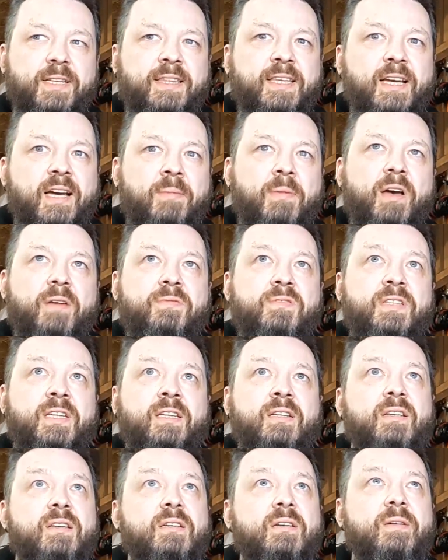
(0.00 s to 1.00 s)
I think I might have
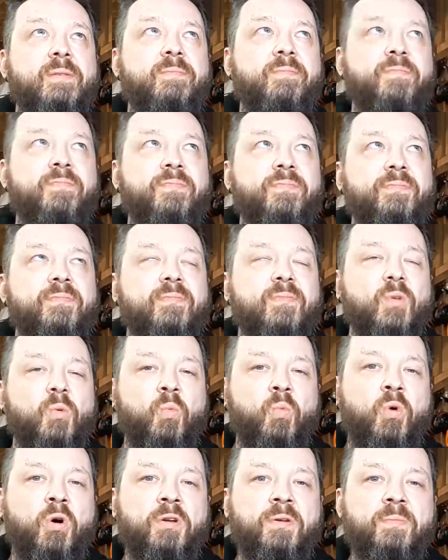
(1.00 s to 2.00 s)
seen
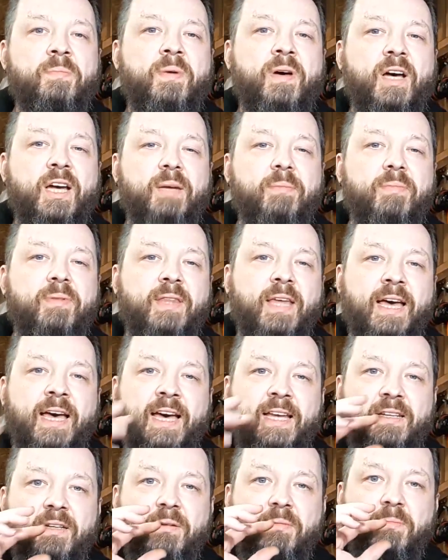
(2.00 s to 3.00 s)
one pipe that
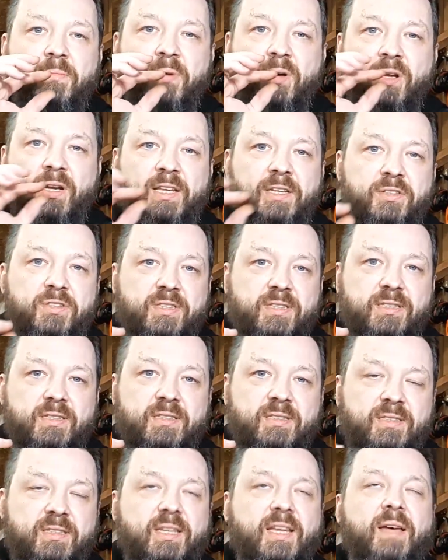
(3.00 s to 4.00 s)
had a polished
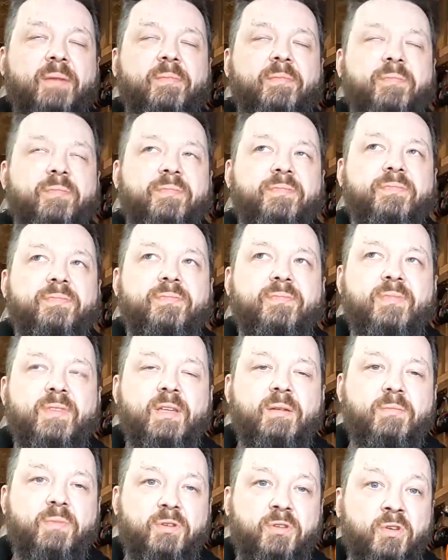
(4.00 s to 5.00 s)
stem,
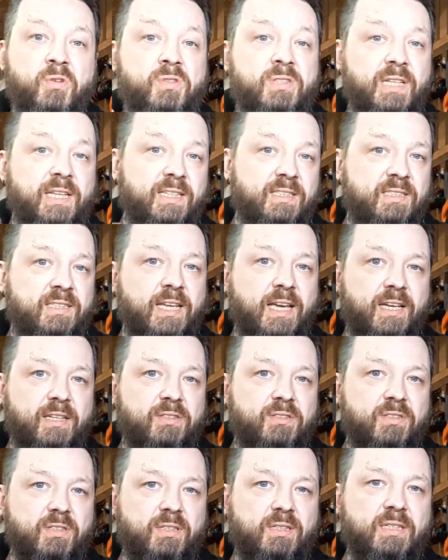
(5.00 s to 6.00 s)
but usually it's
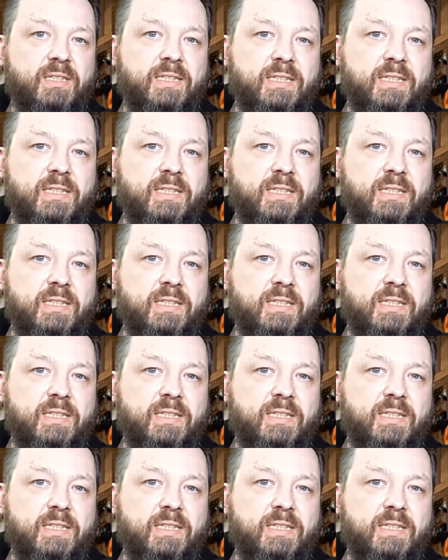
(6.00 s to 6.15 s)
textured.